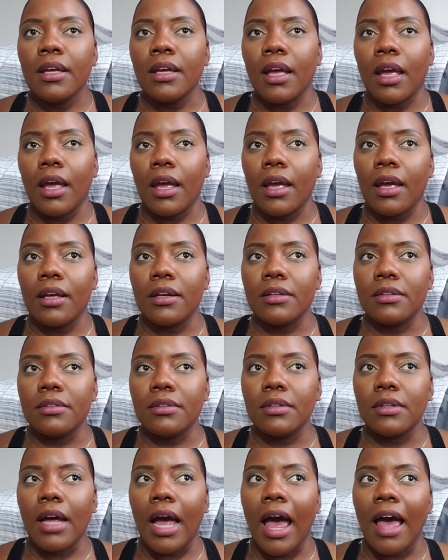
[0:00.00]
And
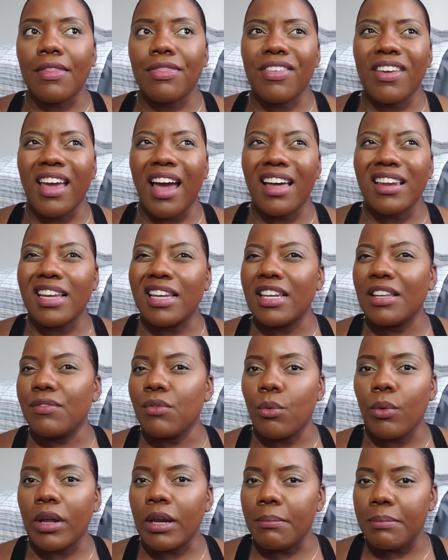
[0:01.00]
I think I didn't
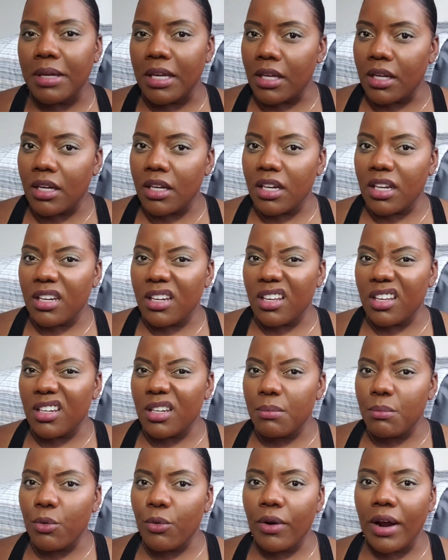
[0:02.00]
even want to be in it
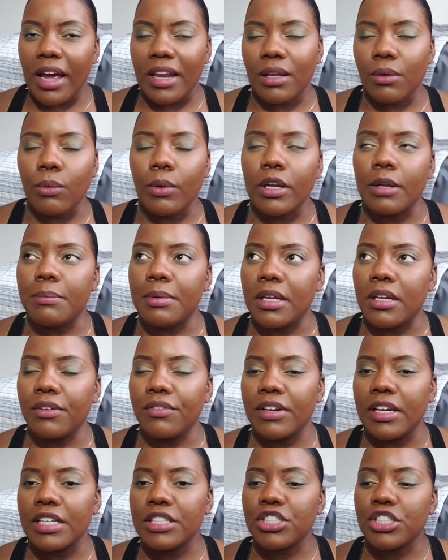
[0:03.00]
anymore. I didn't want to be in a
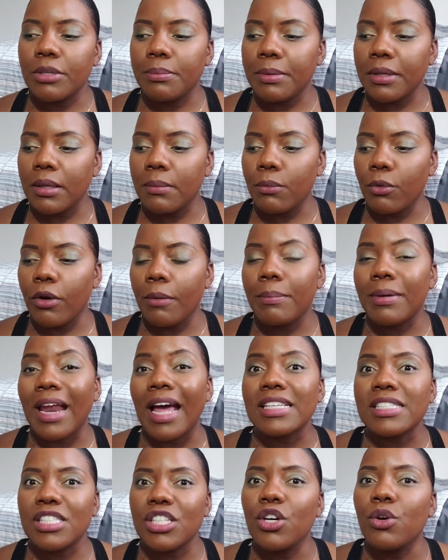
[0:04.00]
relationship anymore, but I
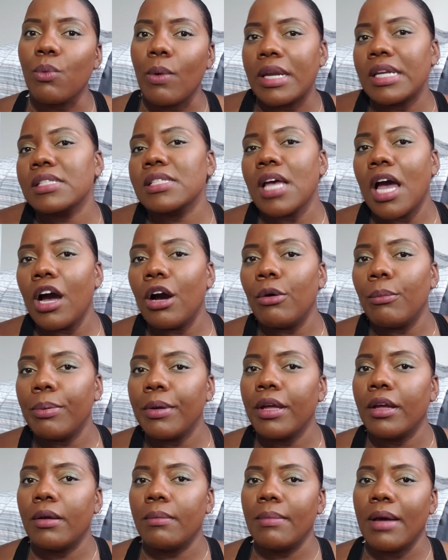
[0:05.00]
still wanted to help
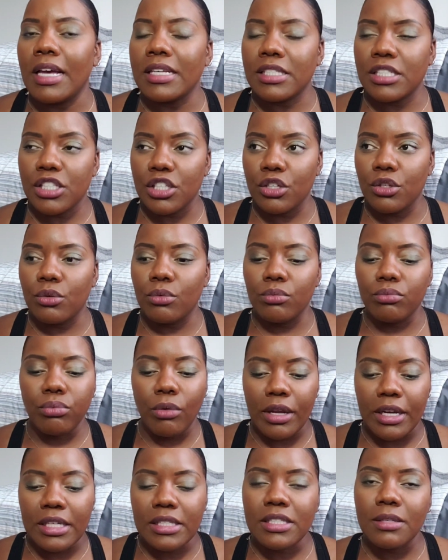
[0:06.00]
him. I still
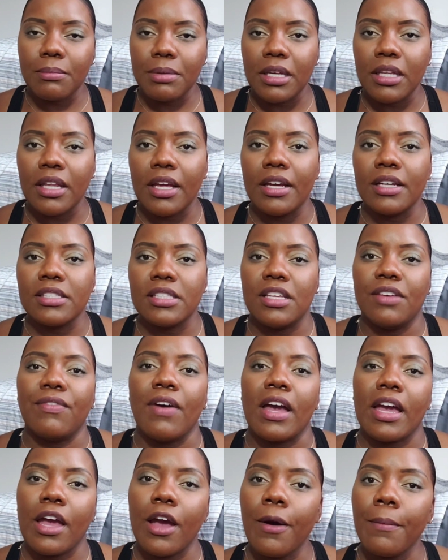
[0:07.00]
wanted to be there and see if I
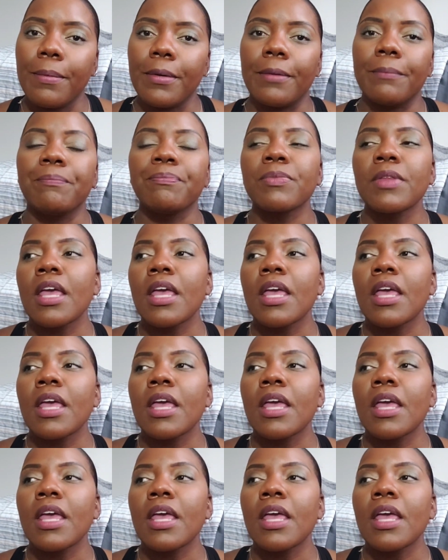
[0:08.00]
could help him.